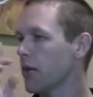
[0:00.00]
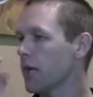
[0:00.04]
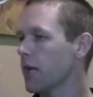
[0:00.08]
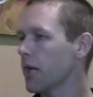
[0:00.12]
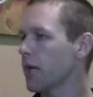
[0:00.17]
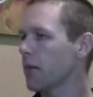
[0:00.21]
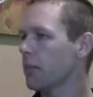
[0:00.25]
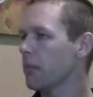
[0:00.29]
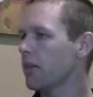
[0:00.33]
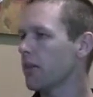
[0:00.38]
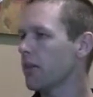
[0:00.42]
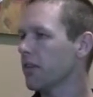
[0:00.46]

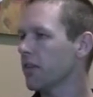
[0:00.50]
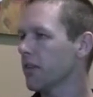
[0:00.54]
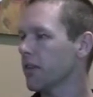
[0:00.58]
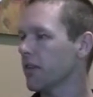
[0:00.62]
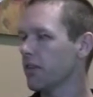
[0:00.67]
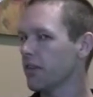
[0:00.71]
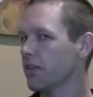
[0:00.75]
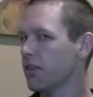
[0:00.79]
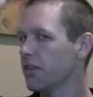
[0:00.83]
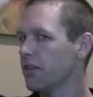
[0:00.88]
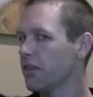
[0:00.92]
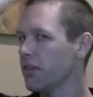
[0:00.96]
And I'm going to
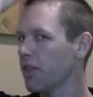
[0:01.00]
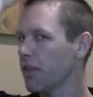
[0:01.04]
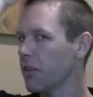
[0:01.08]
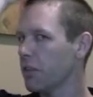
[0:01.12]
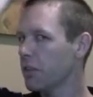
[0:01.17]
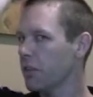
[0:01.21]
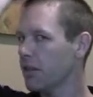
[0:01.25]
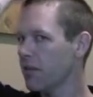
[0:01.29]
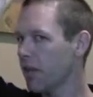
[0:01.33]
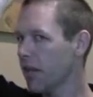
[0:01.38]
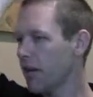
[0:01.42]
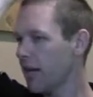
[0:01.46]
take the
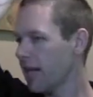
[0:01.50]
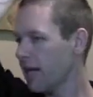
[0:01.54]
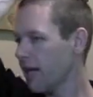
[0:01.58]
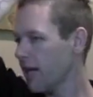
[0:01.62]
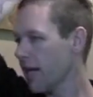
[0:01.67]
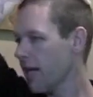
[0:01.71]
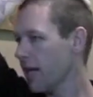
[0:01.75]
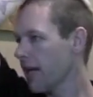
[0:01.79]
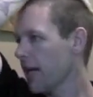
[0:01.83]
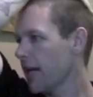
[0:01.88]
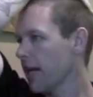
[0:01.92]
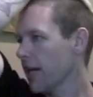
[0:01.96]
same side
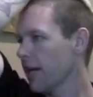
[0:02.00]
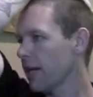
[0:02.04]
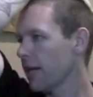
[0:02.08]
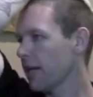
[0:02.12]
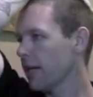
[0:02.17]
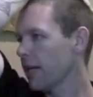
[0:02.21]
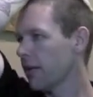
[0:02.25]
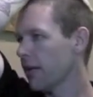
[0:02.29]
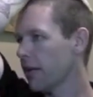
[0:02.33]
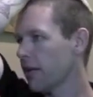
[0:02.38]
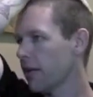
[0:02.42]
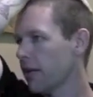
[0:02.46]

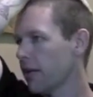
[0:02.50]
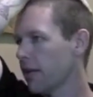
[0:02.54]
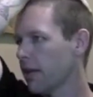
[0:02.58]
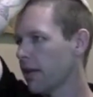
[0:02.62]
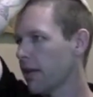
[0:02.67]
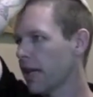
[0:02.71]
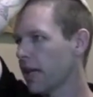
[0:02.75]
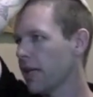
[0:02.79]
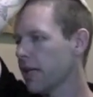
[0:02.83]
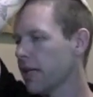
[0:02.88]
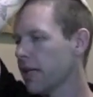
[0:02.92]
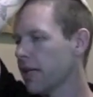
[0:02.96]
hand,
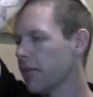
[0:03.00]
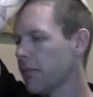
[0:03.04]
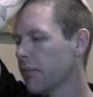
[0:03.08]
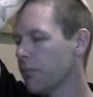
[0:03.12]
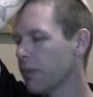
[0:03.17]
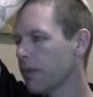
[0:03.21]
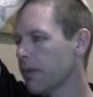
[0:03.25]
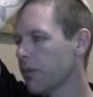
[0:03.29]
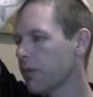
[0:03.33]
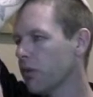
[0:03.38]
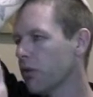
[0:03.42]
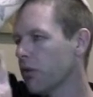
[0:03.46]
lining
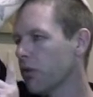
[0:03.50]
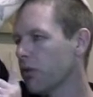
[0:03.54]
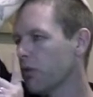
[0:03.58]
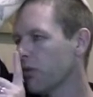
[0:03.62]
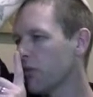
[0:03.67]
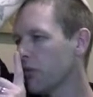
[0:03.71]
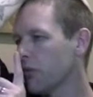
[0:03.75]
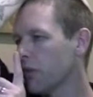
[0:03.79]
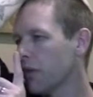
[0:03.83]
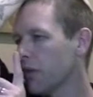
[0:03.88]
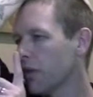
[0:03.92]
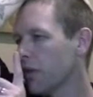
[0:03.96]
up my
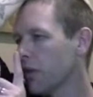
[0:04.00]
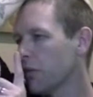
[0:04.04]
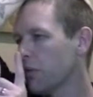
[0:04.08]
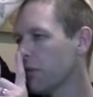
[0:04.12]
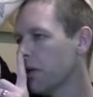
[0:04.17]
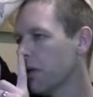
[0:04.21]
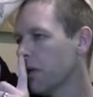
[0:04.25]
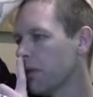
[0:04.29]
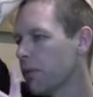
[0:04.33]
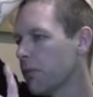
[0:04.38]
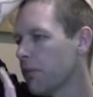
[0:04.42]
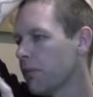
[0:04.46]
nose and my
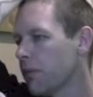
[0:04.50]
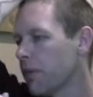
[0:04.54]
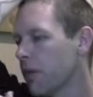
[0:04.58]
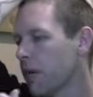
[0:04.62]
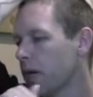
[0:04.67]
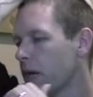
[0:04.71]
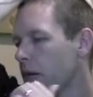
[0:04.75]
elbow,